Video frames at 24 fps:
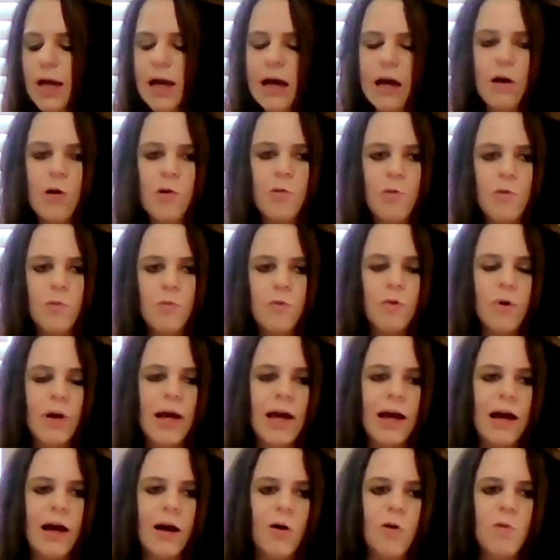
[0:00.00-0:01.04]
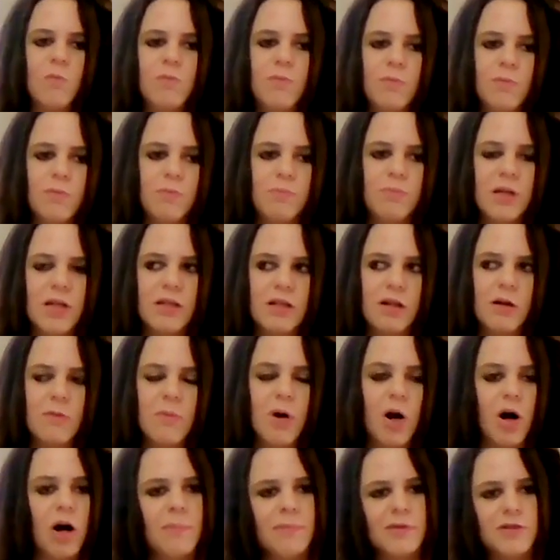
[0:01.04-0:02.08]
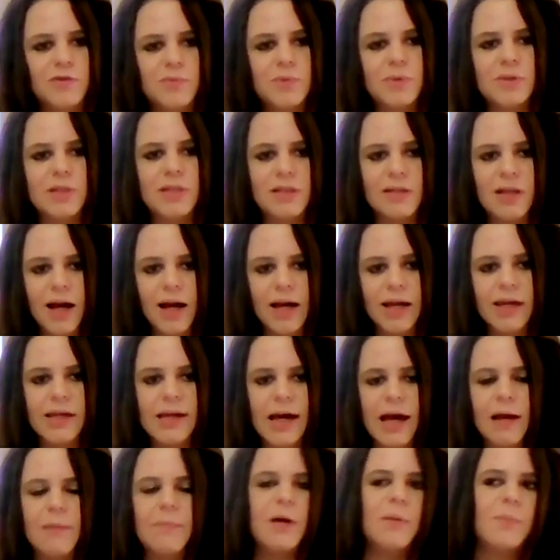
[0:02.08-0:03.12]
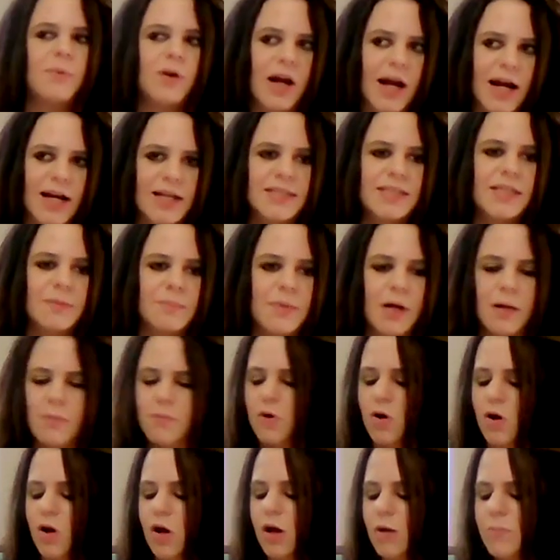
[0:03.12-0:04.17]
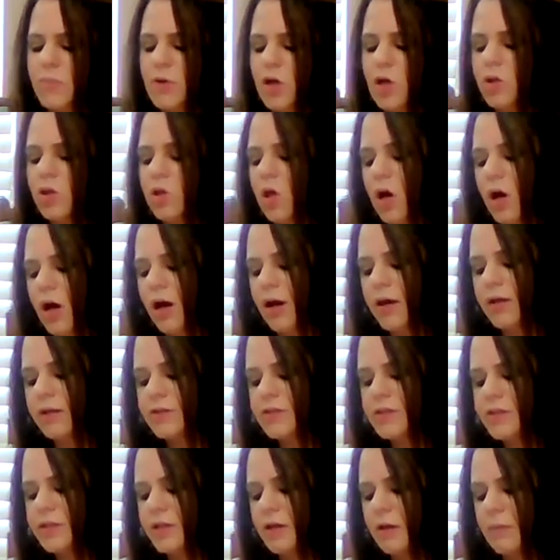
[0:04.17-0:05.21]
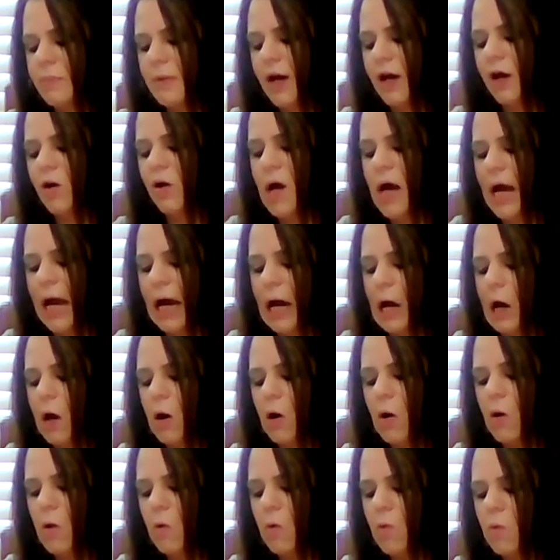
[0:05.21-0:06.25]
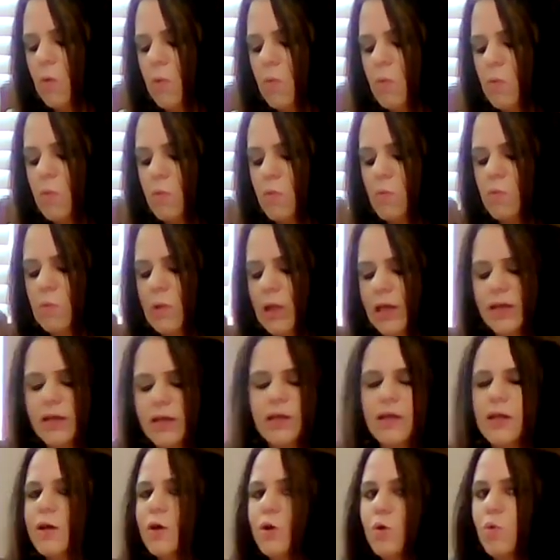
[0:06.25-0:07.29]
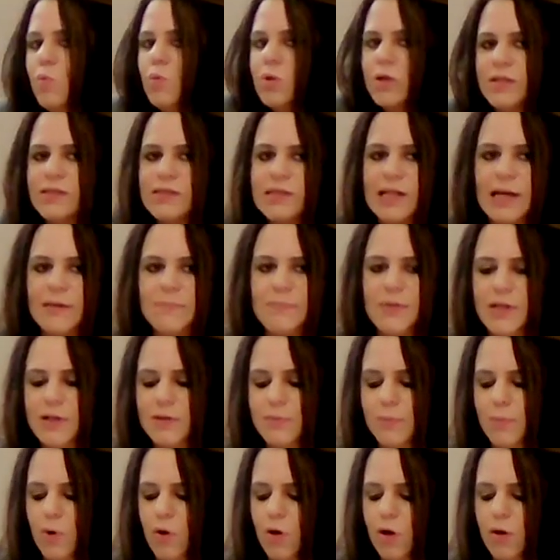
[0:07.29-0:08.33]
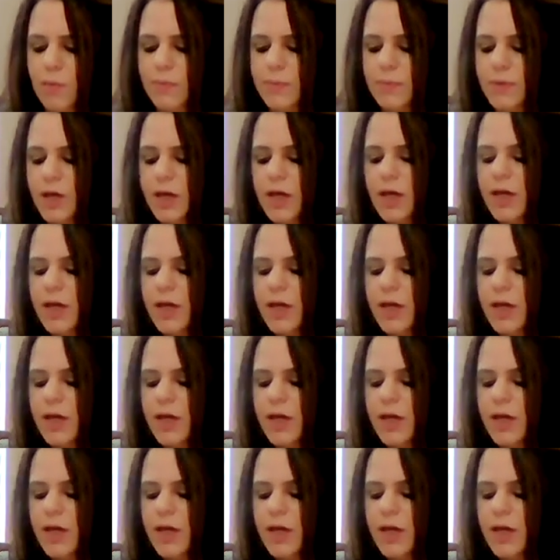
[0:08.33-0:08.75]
how being a mom is really like. I remember asking my mom a lot about how, like, what it's like being a mom.